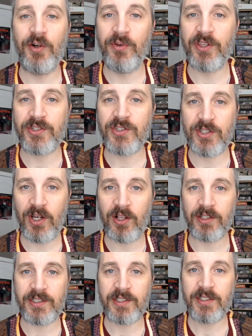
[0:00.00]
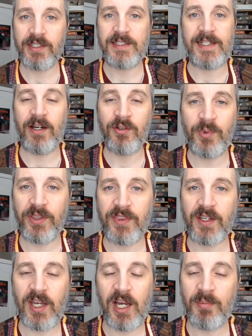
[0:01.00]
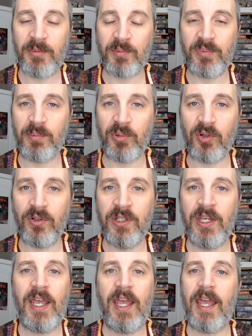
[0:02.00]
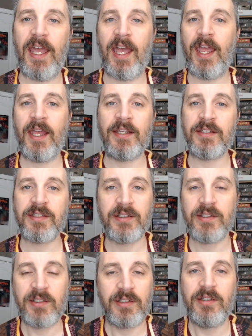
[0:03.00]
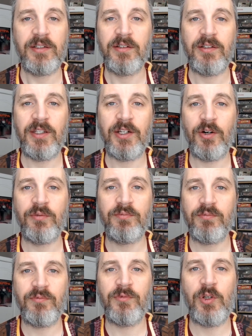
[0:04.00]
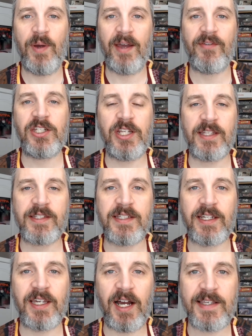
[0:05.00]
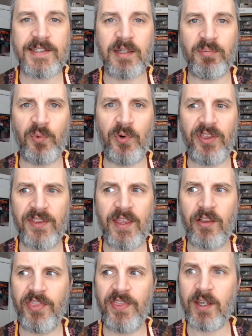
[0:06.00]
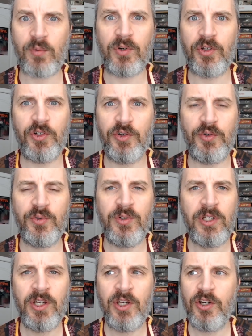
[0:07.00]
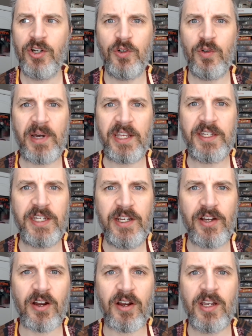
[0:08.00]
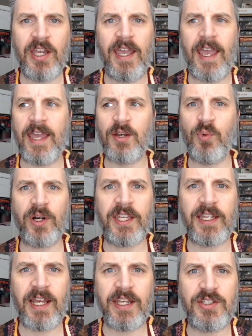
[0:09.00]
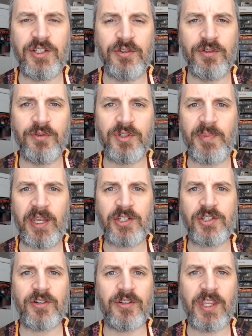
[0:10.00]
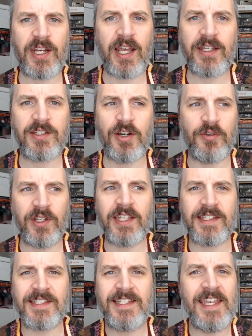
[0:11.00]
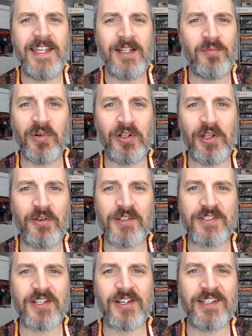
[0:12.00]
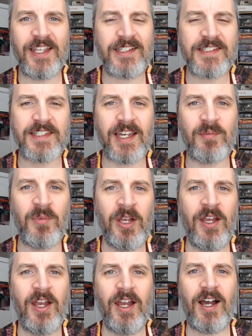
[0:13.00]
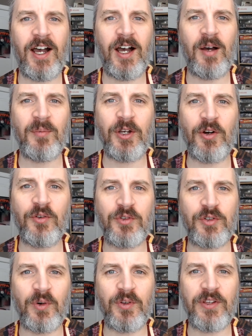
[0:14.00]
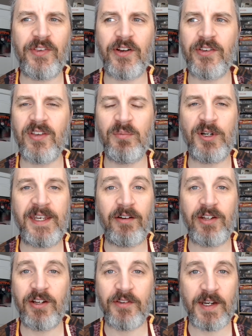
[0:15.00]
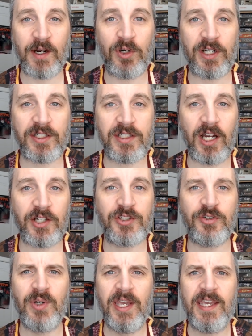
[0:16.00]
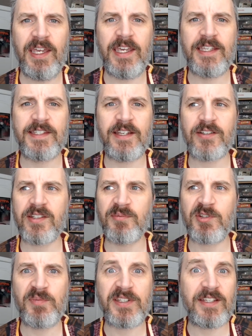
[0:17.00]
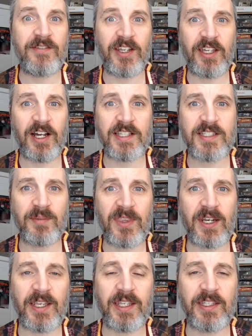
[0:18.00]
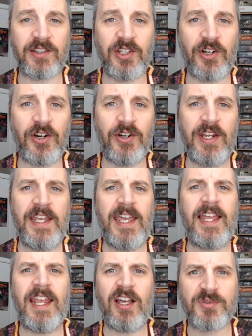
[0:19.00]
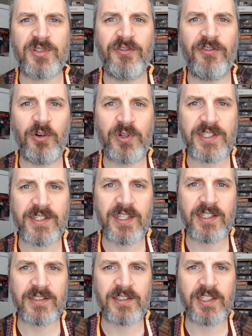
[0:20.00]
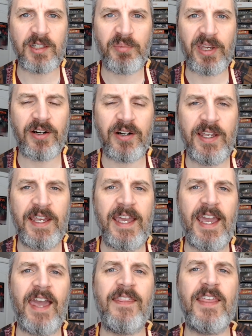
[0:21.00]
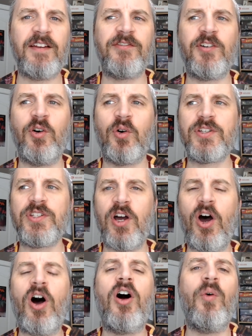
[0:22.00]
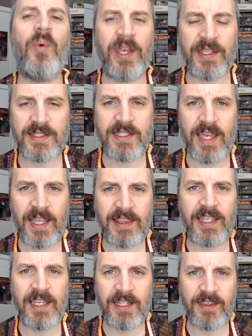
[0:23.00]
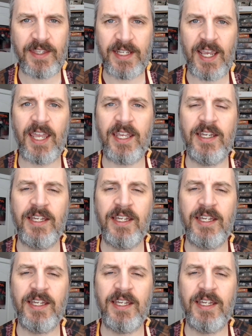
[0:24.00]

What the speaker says: the salt, down with the common people, and, you know, you have a chance to gossip, well, then they'll think, well, who am I near? And what can I do to make sure that I don't get seated below the salt next time? You know, is there someone down here that I want to talk to? Is there some specific gossip that I can learn? And it helps focus things a little better. And then, of course, always at the end of the day,